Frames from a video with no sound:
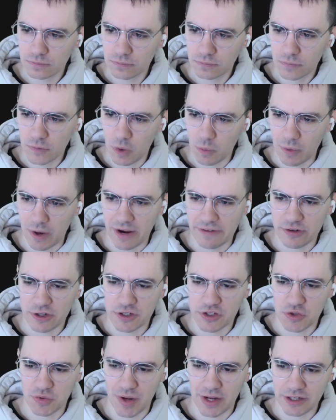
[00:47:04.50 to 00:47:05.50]
wherever
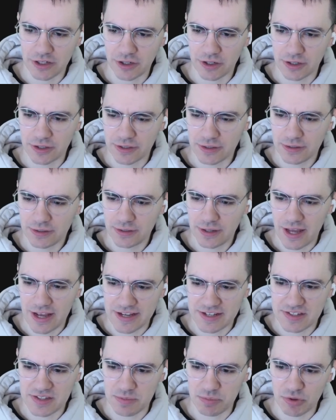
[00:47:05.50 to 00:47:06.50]
it's rendered, I
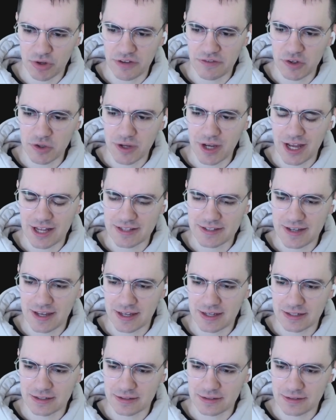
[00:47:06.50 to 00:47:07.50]
guess the preview
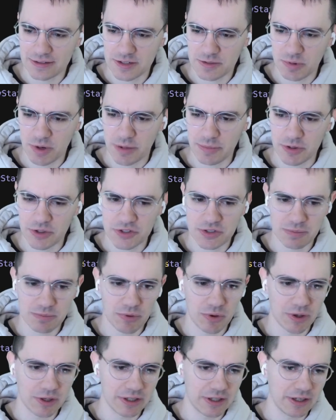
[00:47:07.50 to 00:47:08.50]
content is probably most
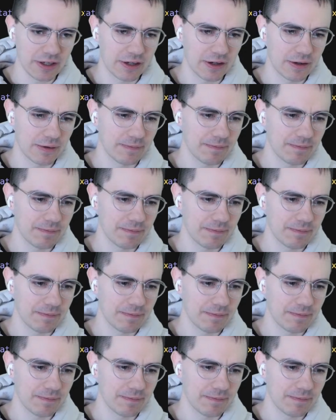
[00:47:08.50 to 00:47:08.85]
important here.